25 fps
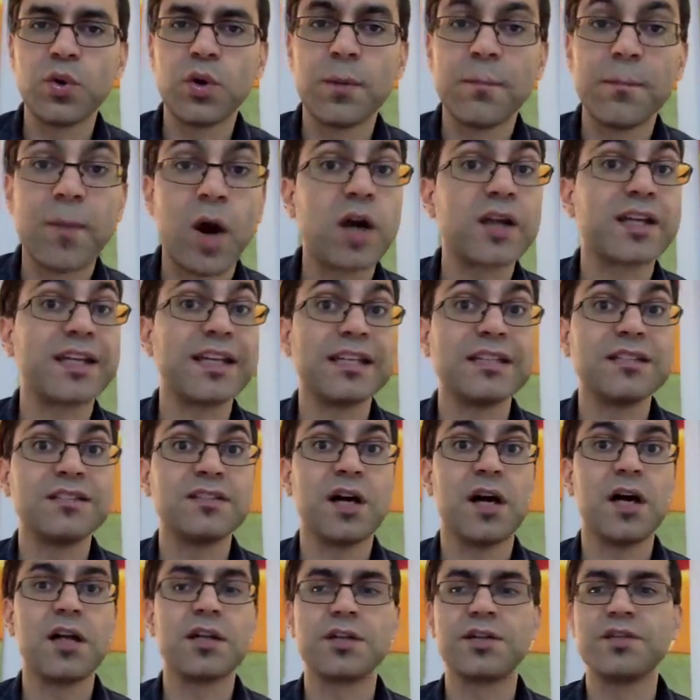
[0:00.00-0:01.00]
marketing
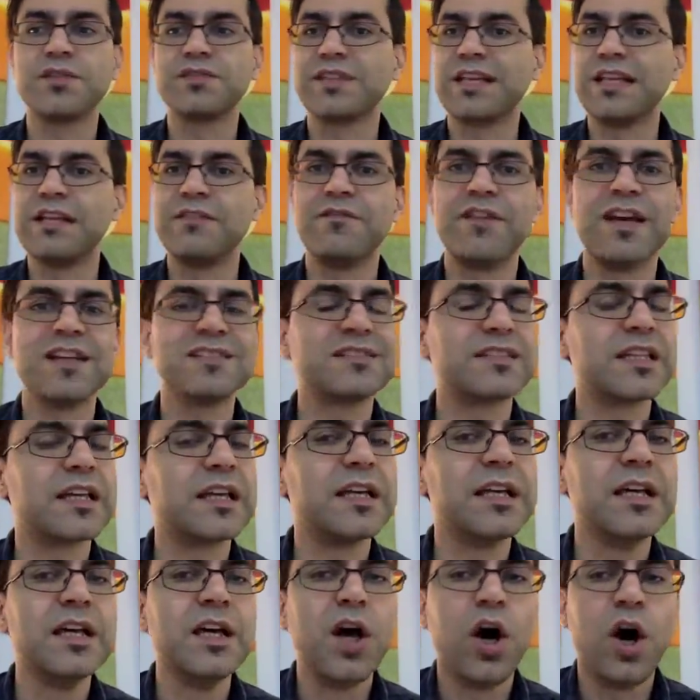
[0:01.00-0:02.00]
dollars,
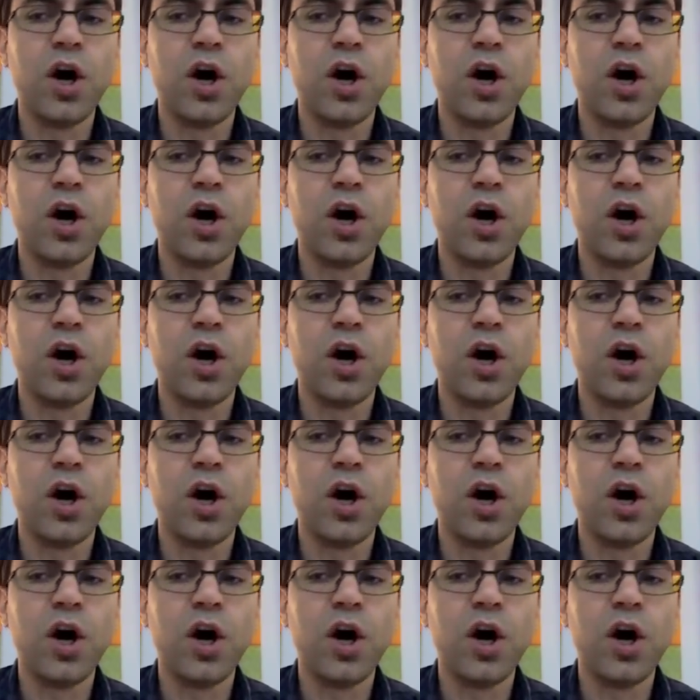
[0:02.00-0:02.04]
investing